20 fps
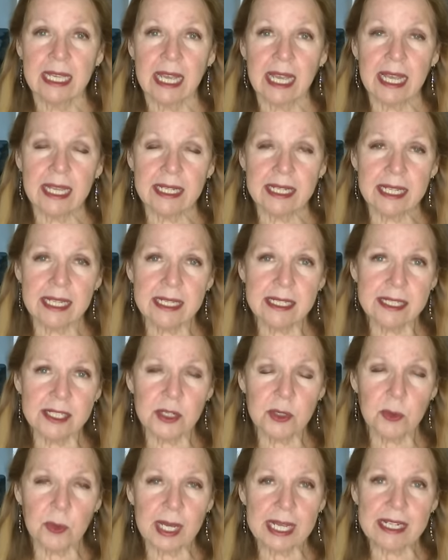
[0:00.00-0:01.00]
An
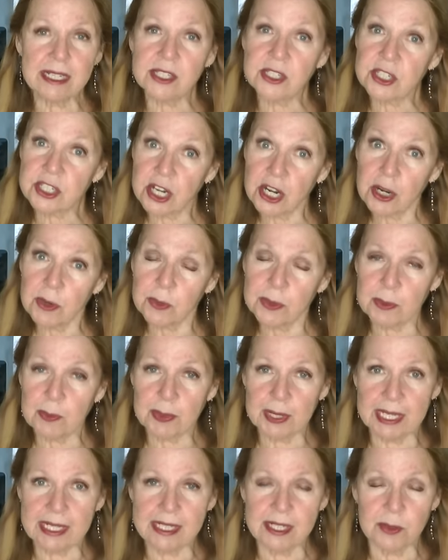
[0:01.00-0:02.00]
easier way to start with
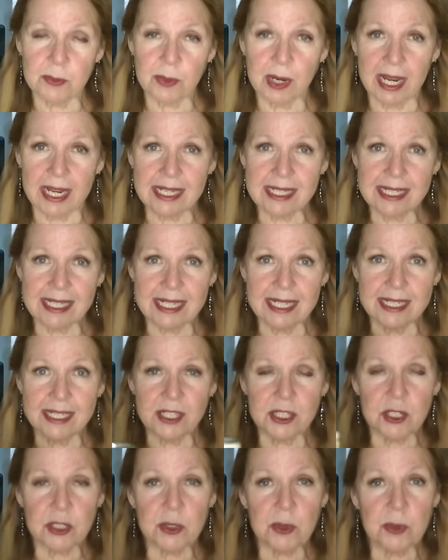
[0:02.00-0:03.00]
beans and rice is
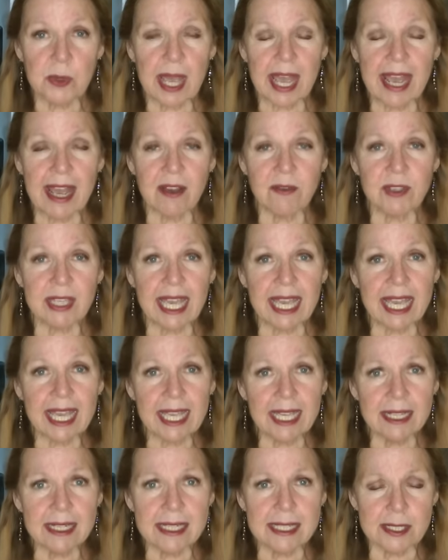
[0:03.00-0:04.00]
to have
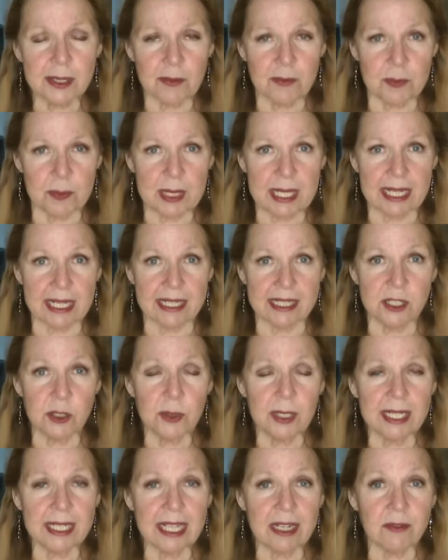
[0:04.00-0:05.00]
cans of beans. You
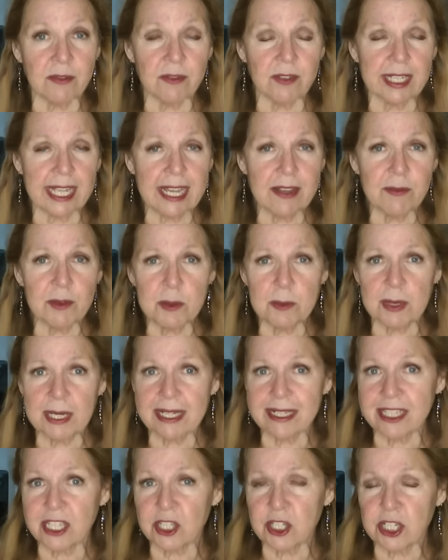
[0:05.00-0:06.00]
can get flavored
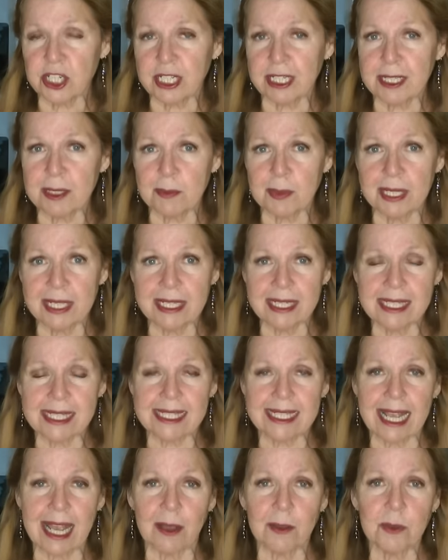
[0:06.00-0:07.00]
beans, chili beans,
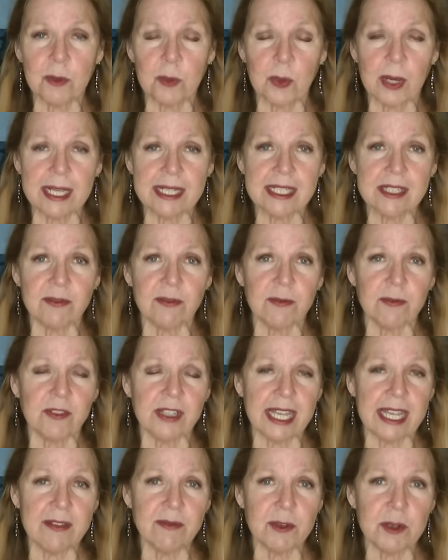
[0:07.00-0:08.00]
Southwest
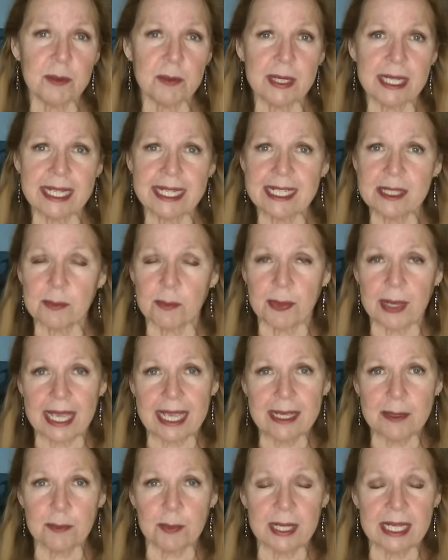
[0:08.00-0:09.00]
flavored beans,
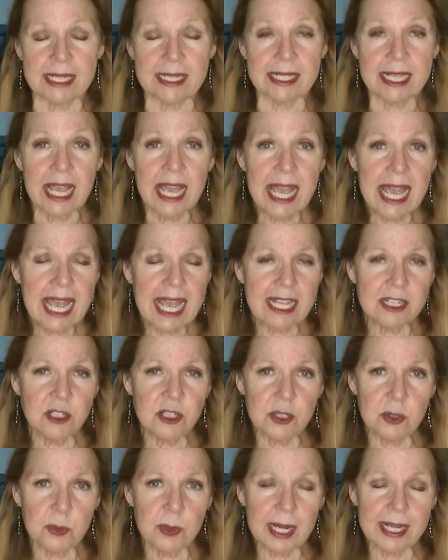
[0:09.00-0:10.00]
baked beans, and
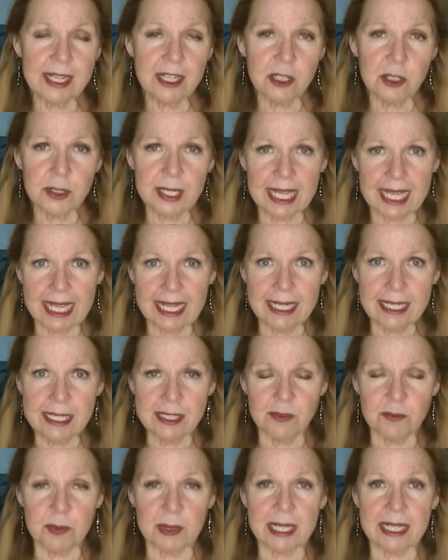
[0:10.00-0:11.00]
just regular cans
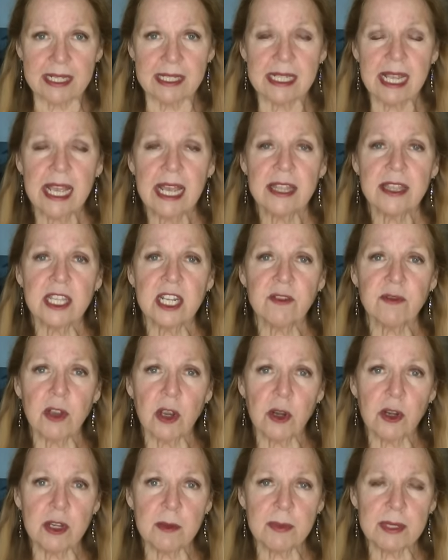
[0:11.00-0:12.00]
of beans that have
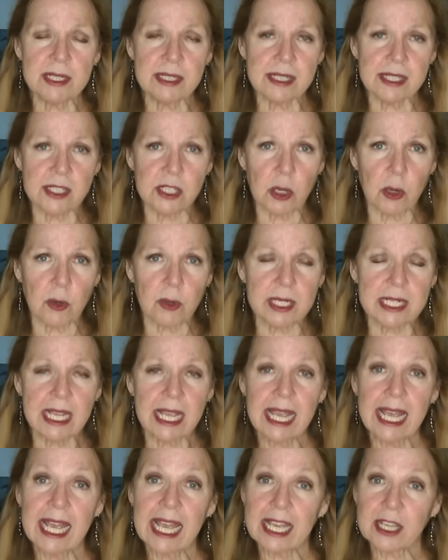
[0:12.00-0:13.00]
already been soaked,
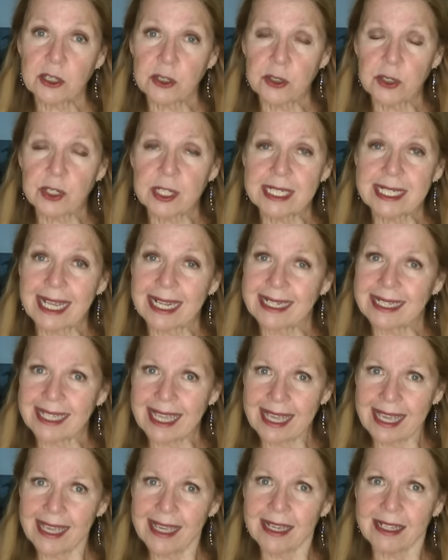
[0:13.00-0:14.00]
cooked, and
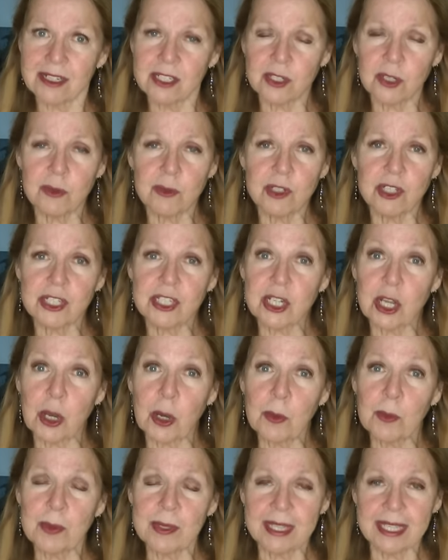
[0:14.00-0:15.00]
canned. So you just
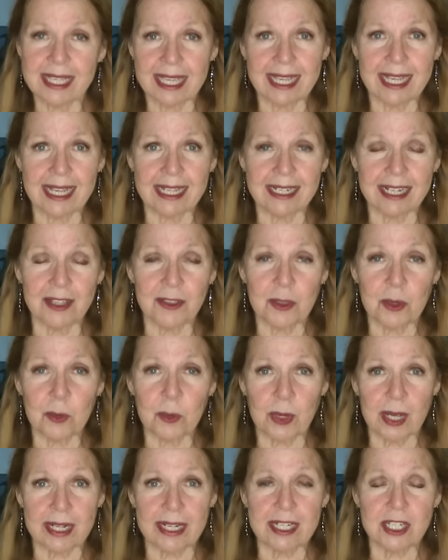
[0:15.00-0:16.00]
open the can and they're
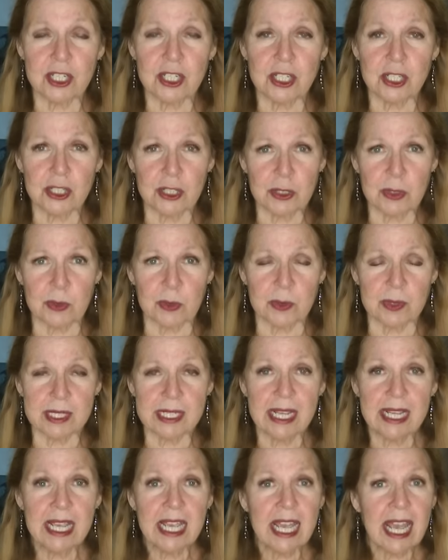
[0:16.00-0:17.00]
ready to use.
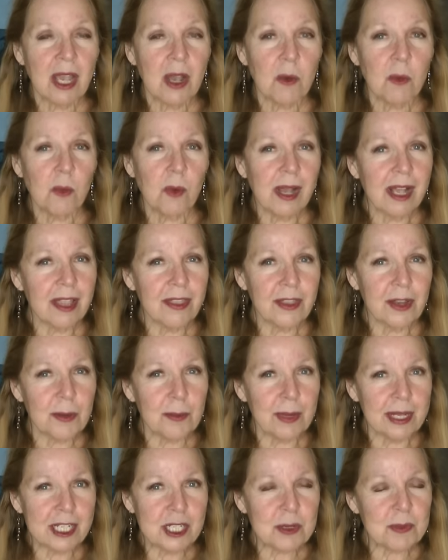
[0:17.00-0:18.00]
Well, they're
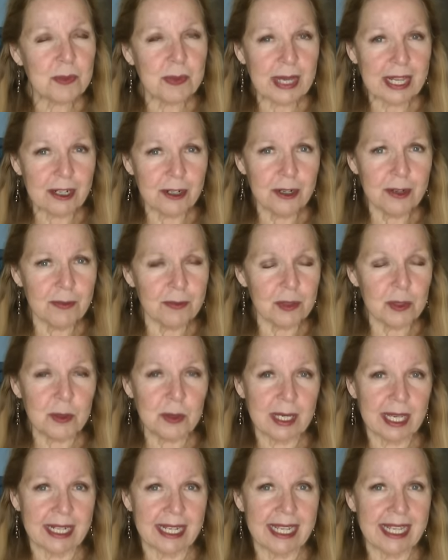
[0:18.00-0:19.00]
much better if you
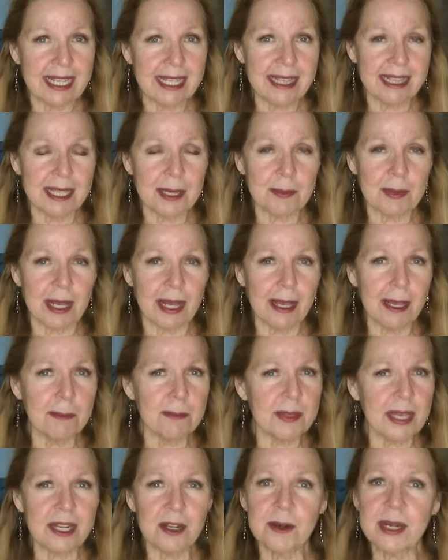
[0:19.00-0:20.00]
can heat them
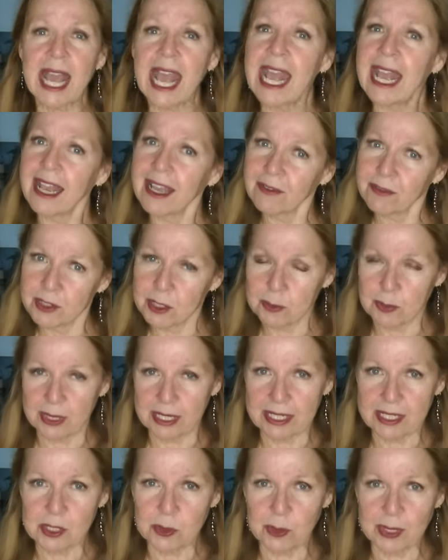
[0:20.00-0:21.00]
up. They don't have to
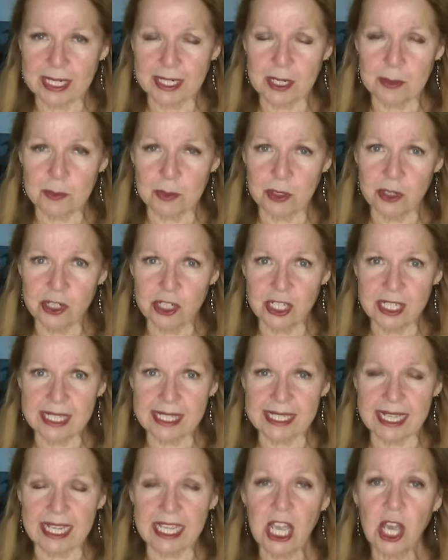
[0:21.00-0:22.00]
be. So in an
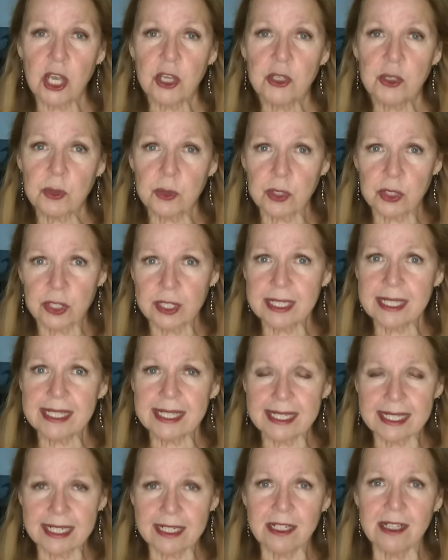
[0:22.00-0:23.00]
emergency, you could
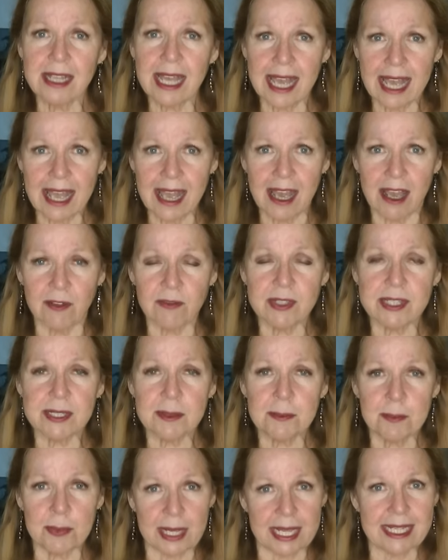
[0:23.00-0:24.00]
still have
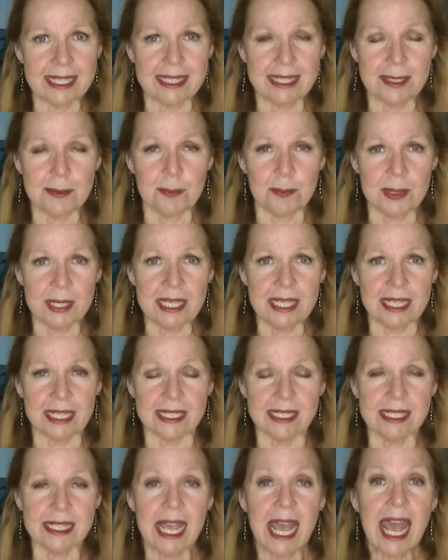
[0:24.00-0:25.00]
some basic
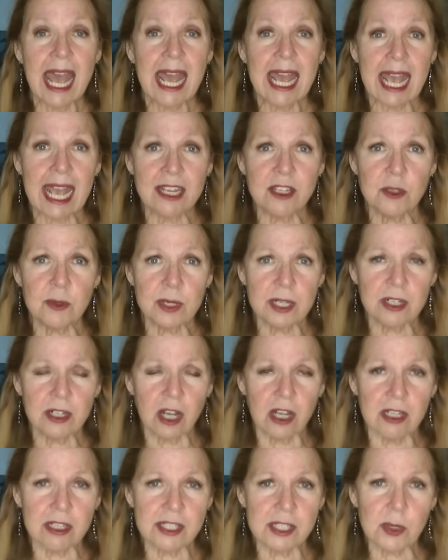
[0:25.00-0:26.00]
beans. And you can
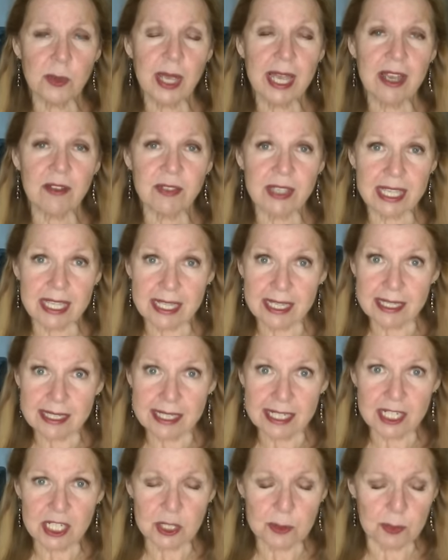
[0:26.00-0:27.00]
also have
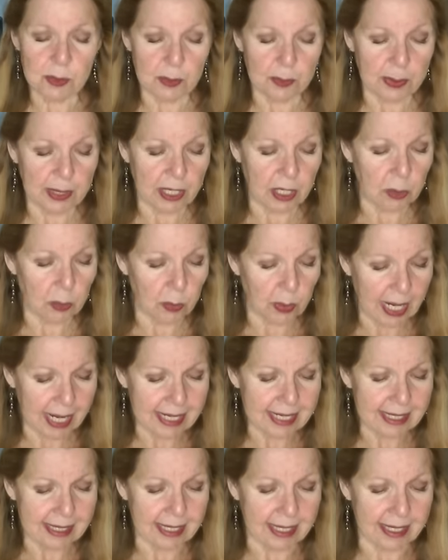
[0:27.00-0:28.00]
easy to prepare
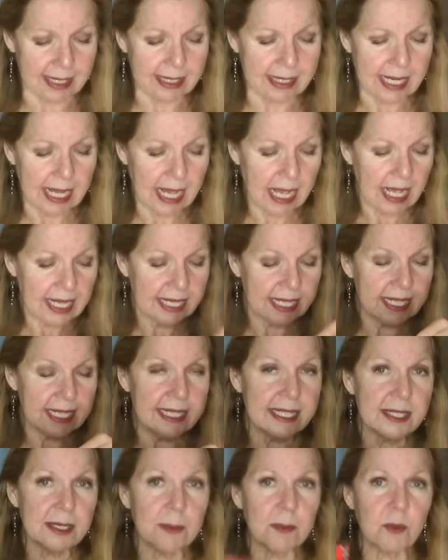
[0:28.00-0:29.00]
rices. Get
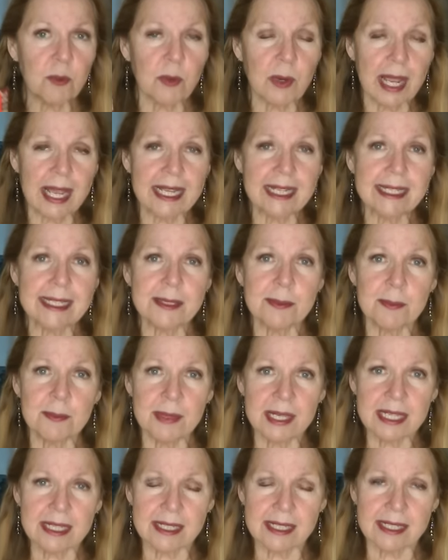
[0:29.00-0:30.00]
some rice
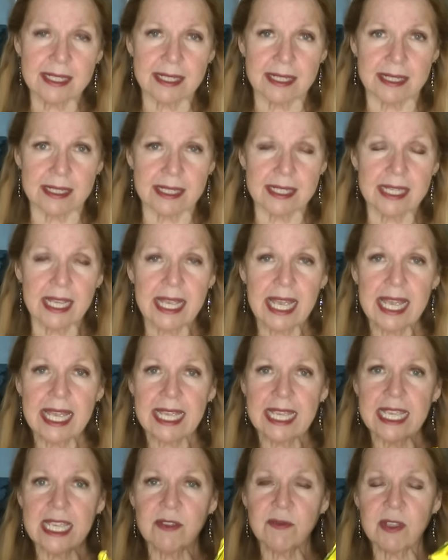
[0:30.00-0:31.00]
mixes.
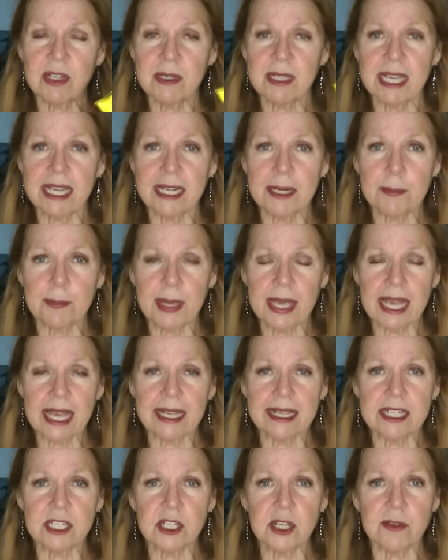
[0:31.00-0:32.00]
Even get a
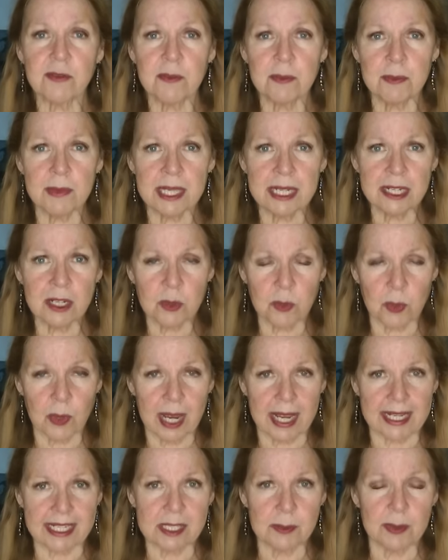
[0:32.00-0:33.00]
package of minute
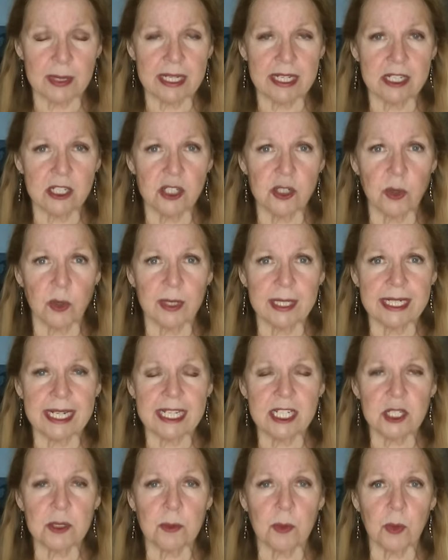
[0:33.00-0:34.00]
rice, because you only
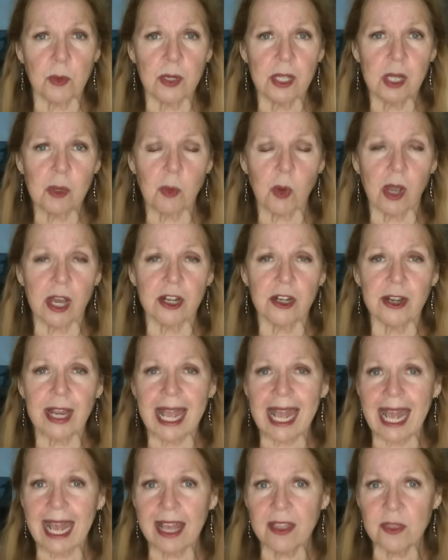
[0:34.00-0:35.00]
need to boil water,
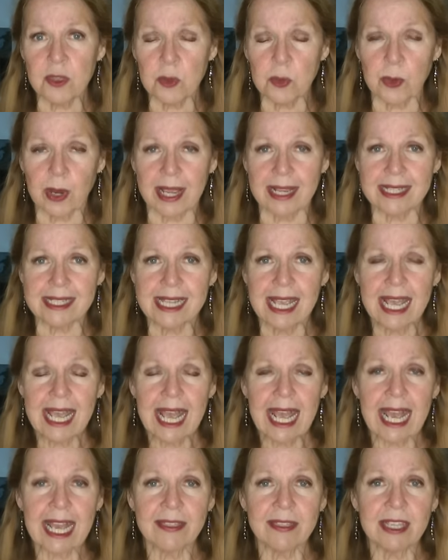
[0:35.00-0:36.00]
add the rice,
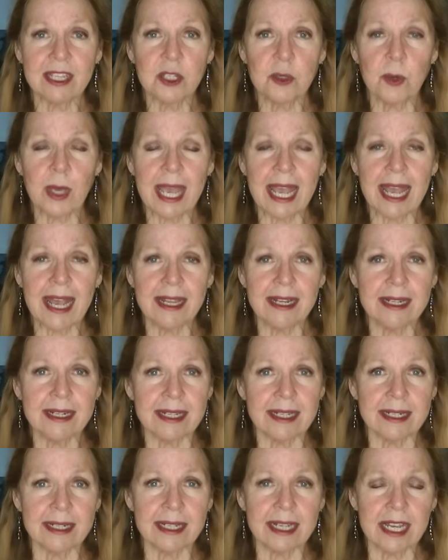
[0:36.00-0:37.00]
and then you add it
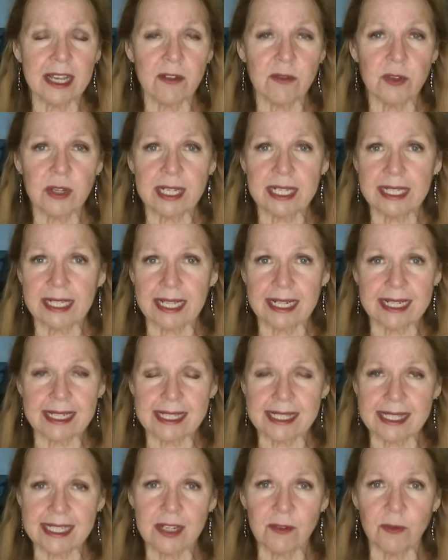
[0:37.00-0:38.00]
in, cover it, and let it
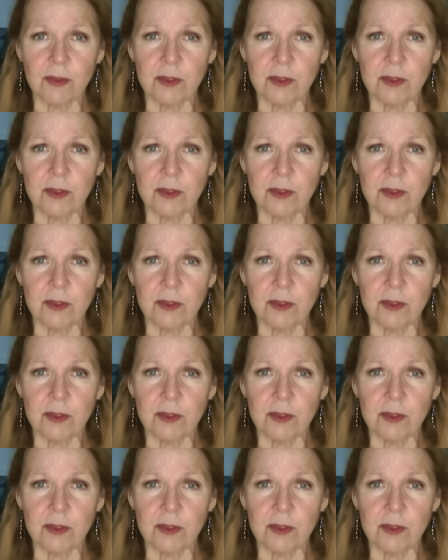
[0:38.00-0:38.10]
sit